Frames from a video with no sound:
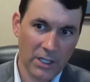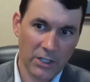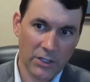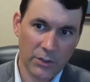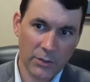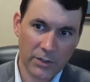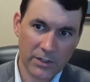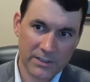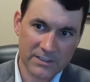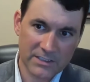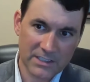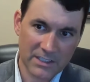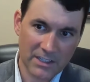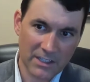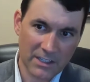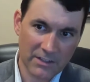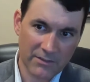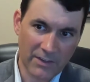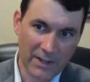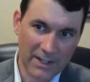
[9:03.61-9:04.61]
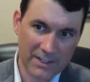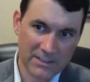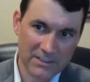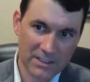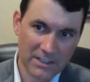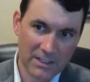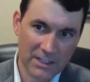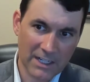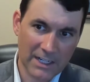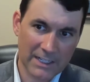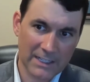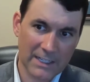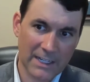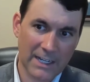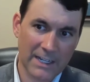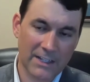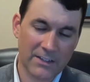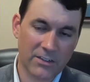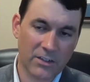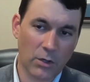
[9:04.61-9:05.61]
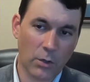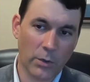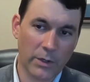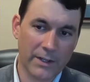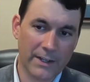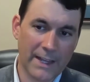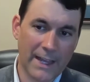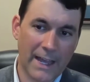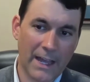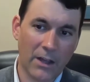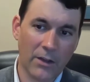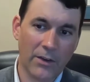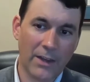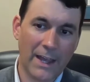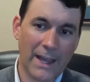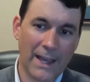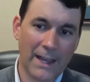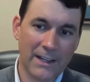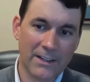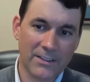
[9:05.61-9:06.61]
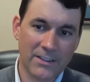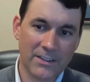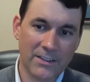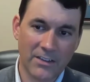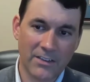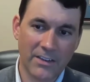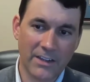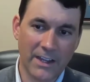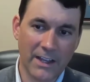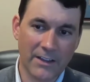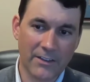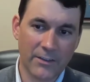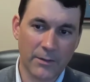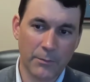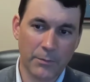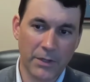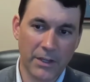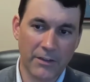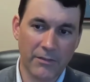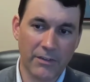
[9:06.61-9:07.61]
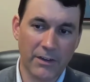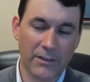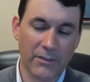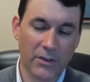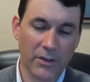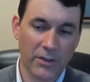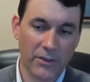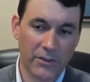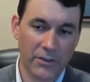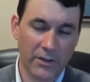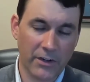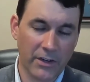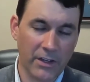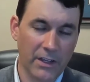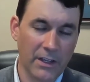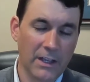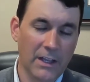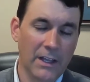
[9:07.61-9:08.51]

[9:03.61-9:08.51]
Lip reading: you can the advanced decline line is going down, as is the S&P 500.